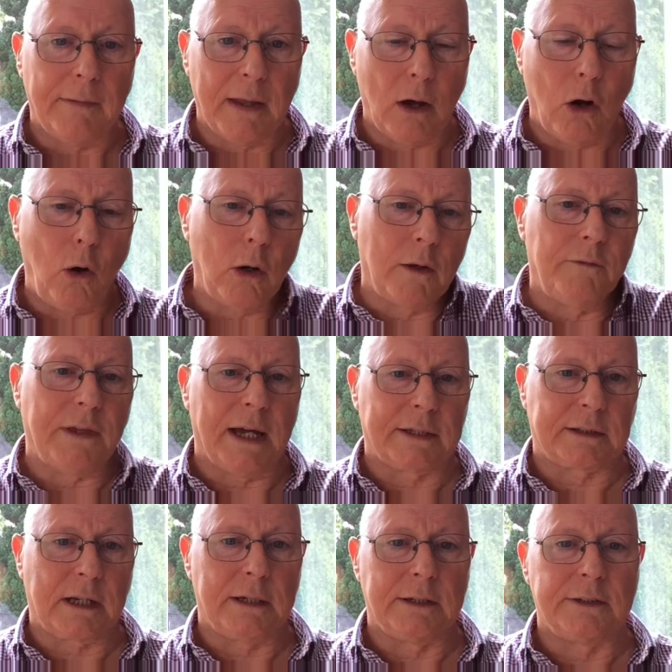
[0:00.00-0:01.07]
all of that
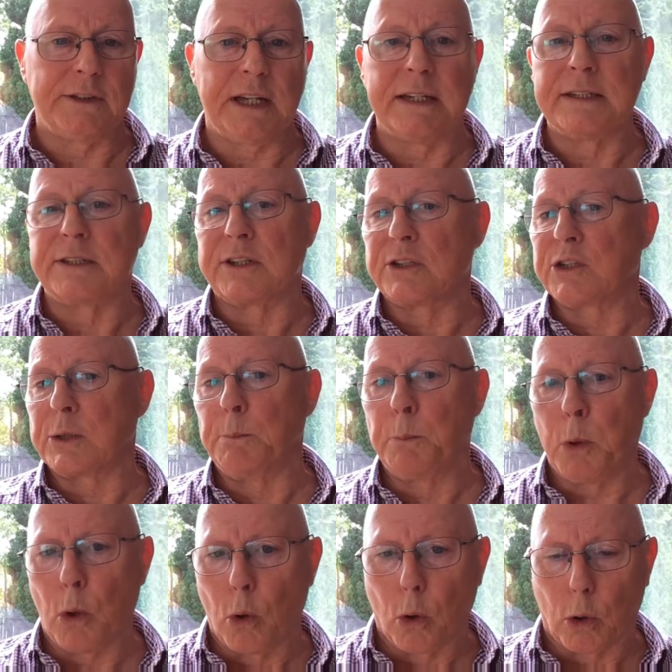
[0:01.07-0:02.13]
kind of tends to
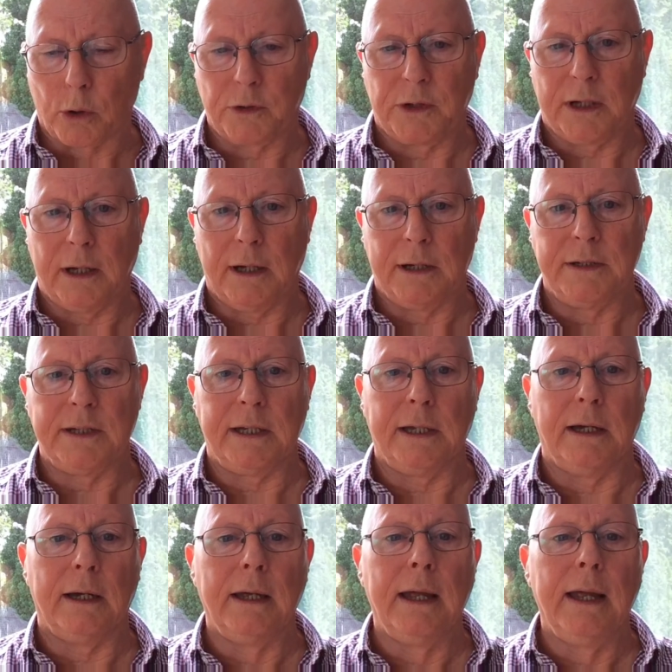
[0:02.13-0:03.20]
support the
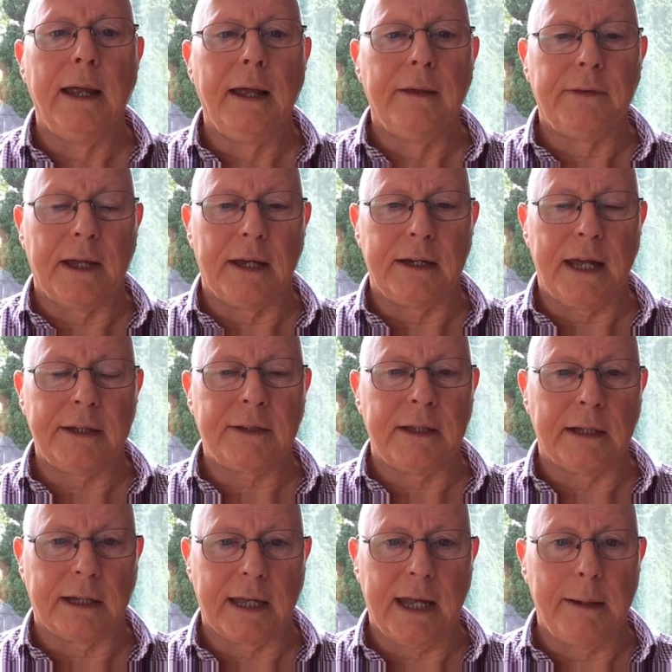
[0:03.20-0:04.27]
idea that
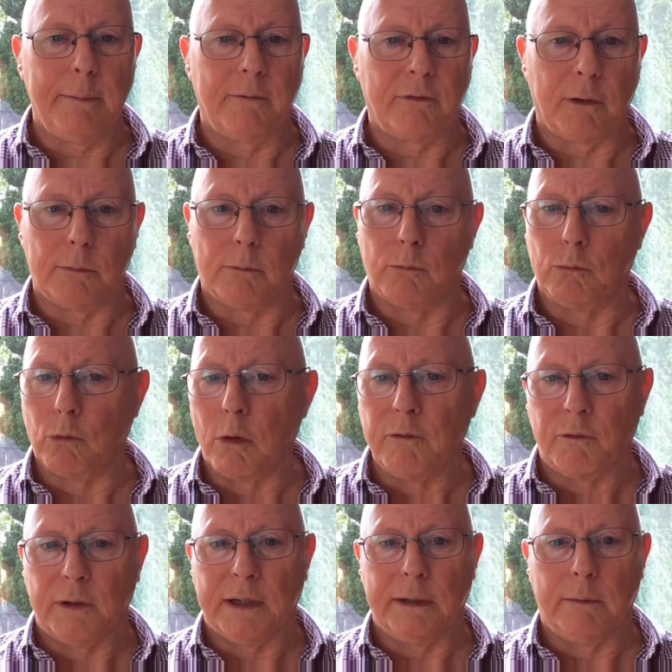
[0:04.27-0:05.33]
Ethna came from
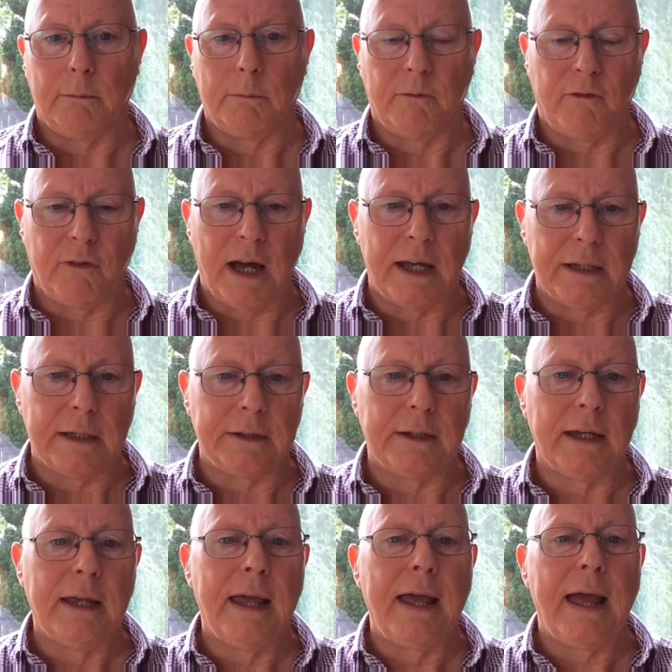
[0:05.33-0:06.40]
roughly Fanad,
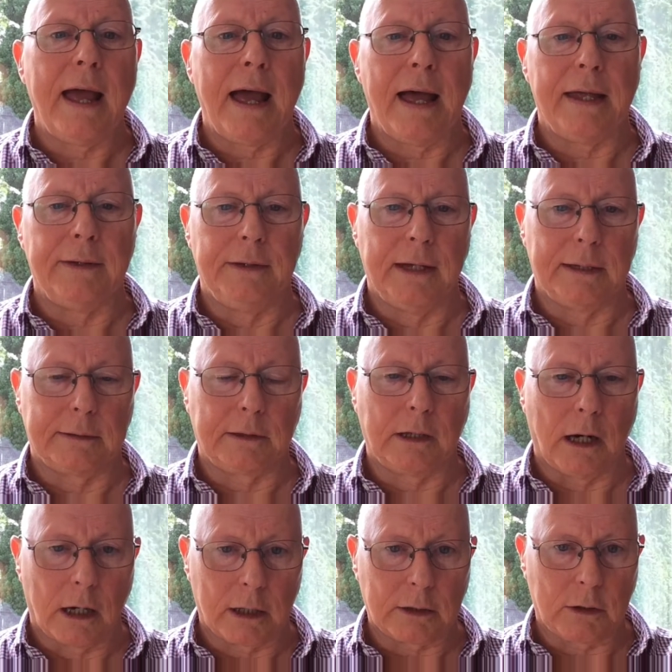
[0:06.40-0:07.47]
and that
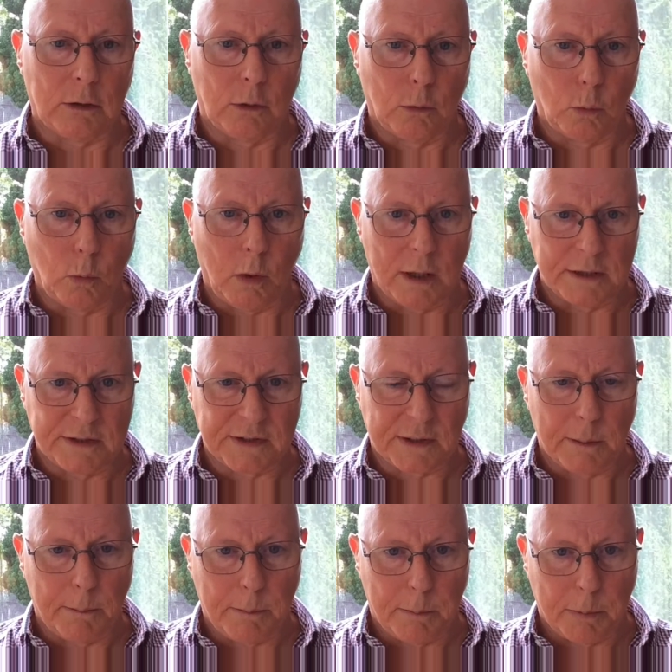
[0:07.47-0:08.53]
Gartan was
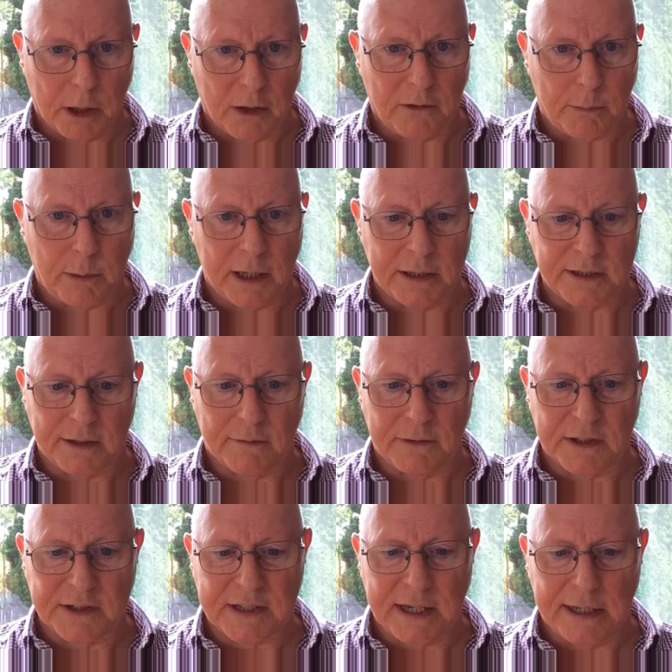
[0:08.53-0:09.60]
the birthplace of the
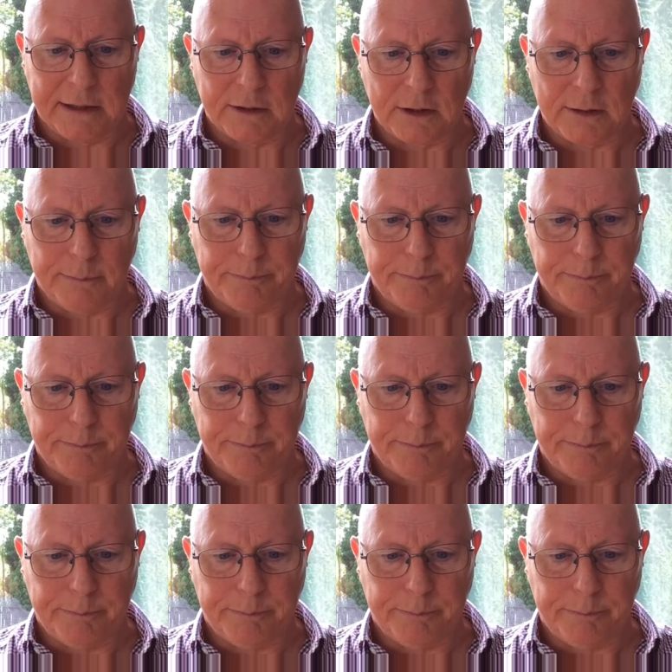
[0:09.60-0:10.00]
saint.